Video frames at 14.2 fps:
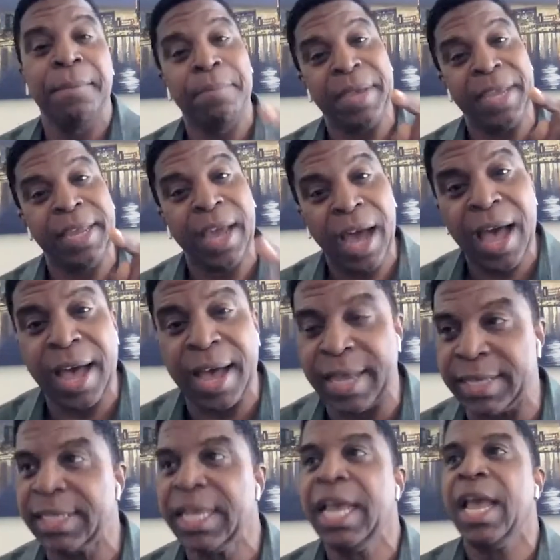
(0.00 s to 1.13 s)

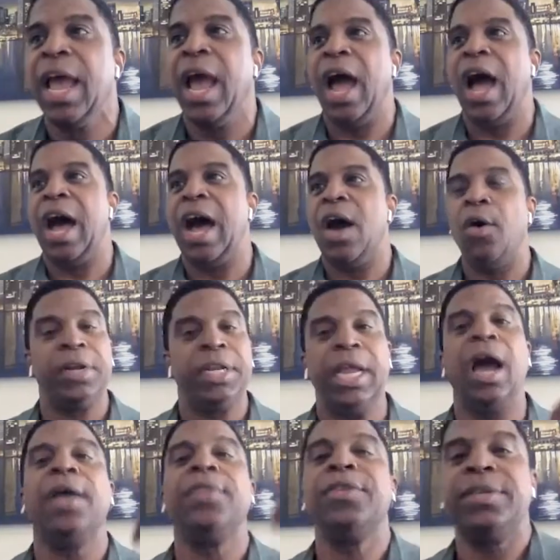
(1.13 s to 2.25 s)
Because uh, on the
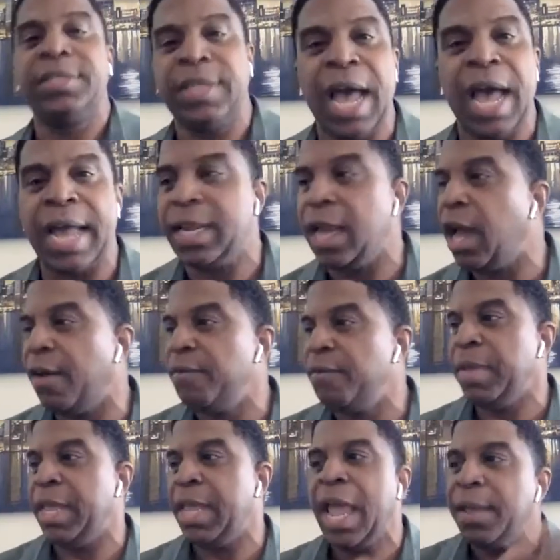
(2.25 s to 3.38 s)
other side of
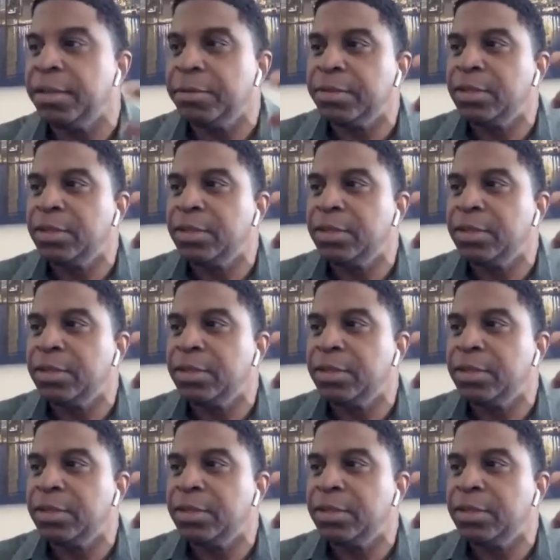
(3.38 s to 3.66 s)
me